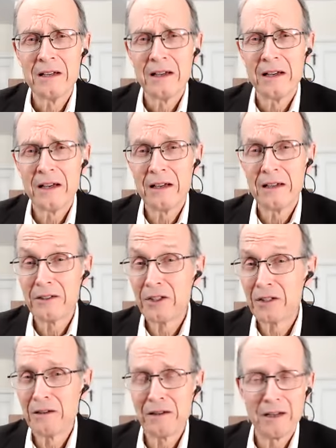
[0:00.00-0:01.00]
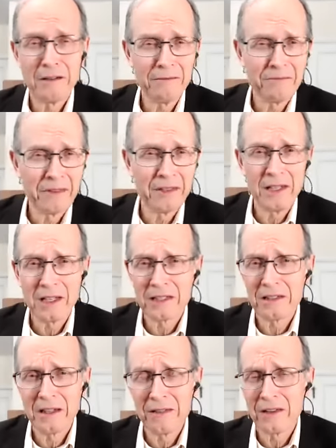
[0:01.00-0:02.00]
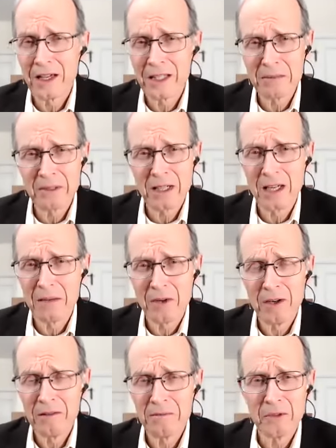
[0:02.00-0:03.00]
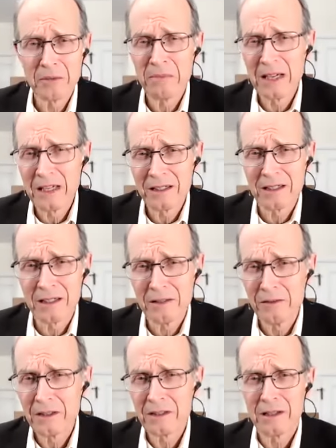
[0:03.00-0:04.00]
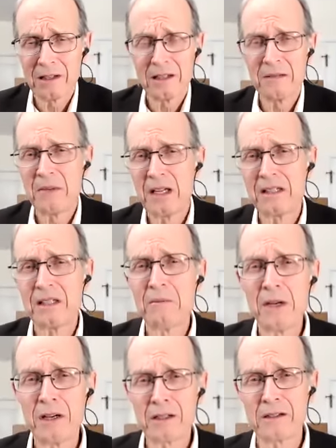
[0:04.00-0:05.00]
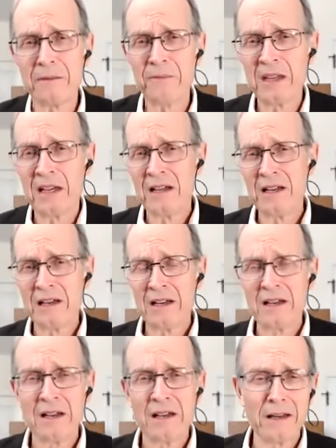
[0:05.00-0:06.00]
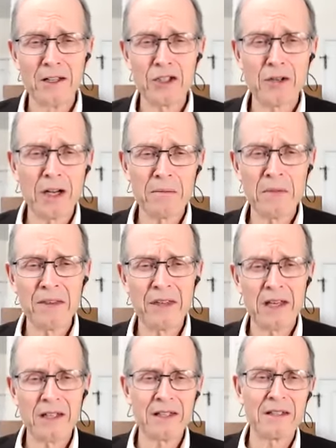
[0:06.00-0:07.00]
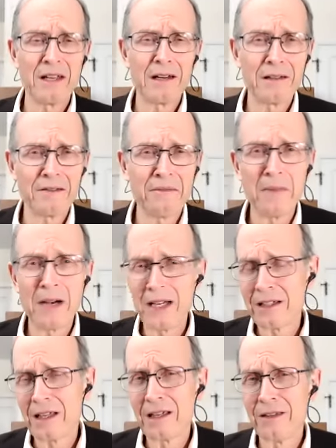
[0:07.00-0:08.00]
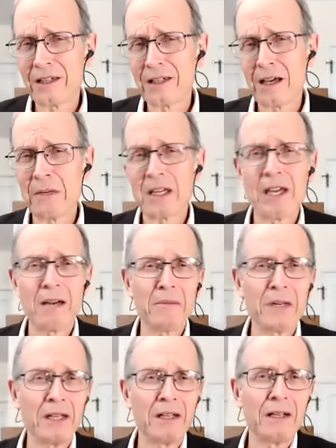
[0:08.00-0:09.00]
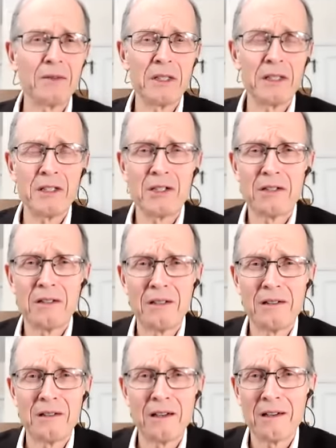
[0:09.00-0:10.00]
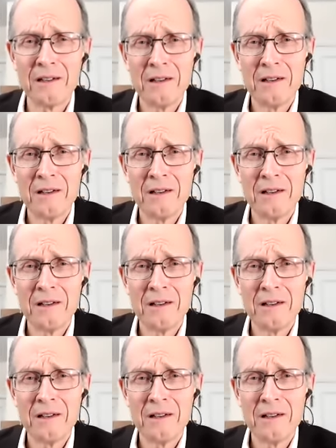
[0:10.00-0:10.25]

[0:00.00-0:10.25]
And sure enough, the next day the husband came home repentant. It was a, an amazing miracle. And it struck me that instead of my taking the time at camp meeting, I really should uh,